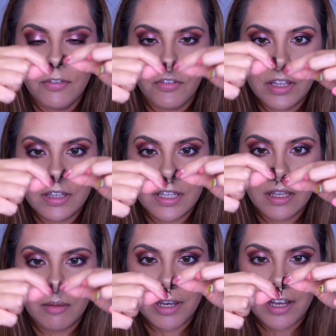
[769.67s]

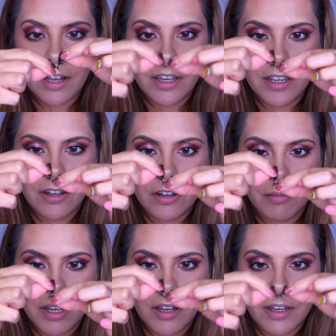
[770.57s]
friendly on my eye
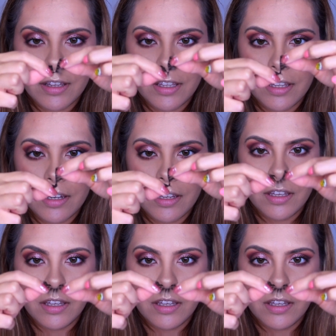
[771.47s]
here, my eyelid.